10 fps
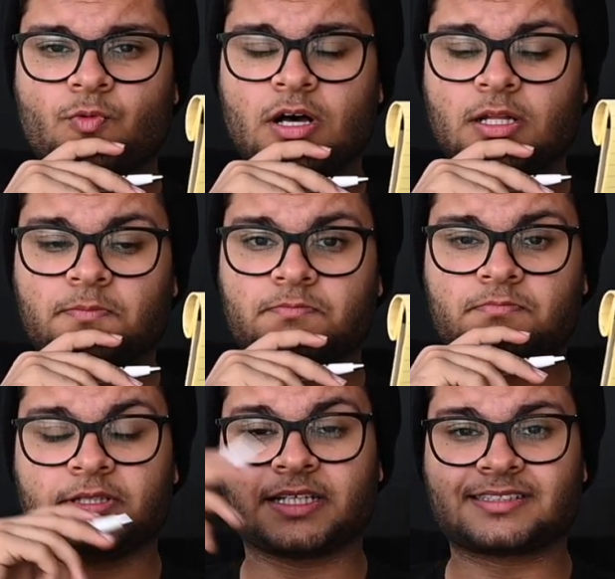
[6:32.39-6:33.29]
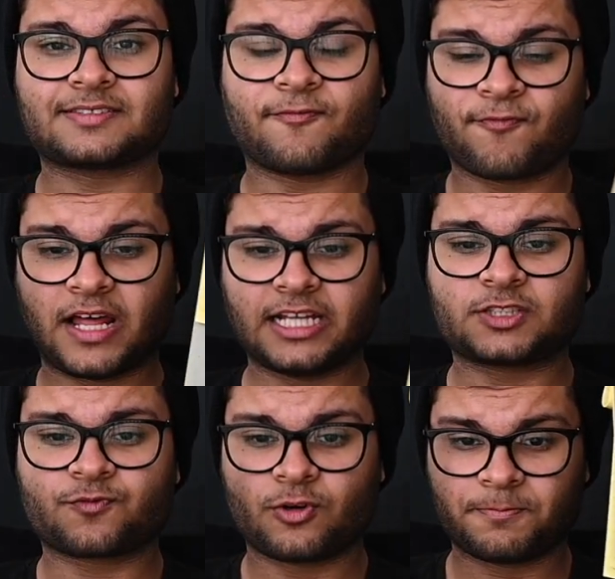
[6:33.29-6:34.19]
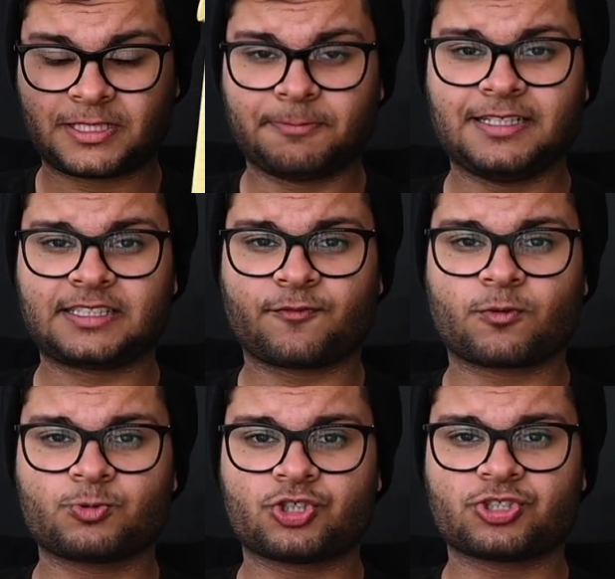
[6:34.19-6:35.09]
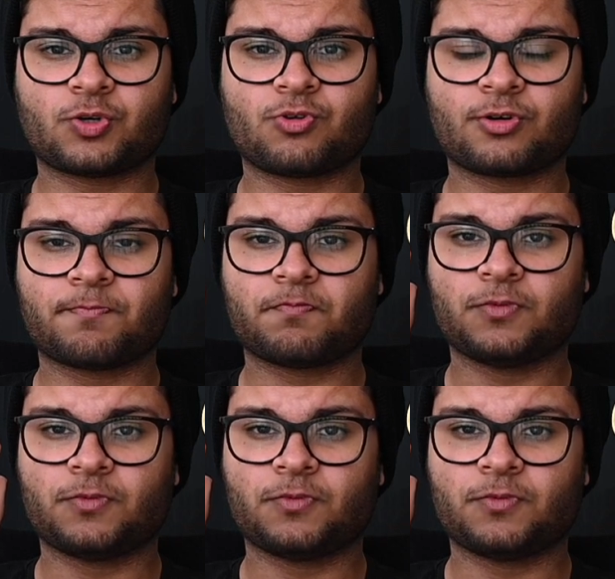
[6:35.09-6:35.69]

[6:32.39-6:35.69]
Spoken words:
Well, because flights from Tbilisi from Georgia were